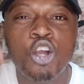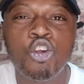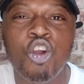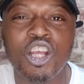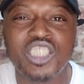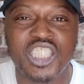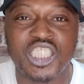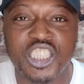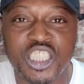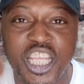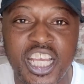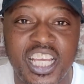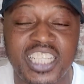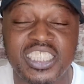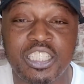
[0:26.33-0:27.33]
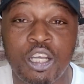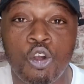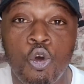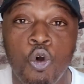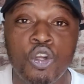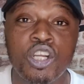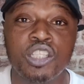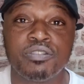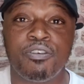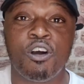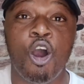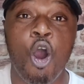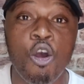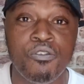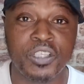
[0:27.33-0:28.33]
cross as thick as the corner of the
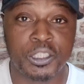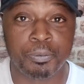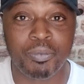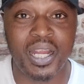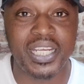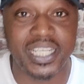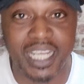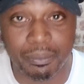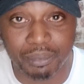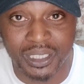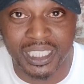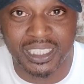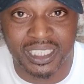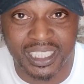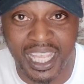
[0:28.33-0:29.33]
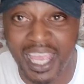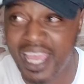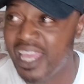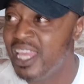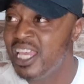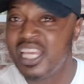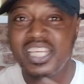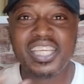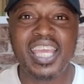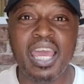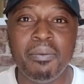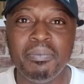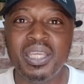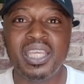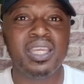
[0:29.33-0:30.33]
harvest bread and them things there. You
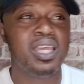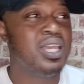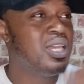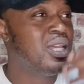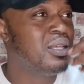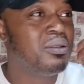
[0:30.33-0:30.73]
get me?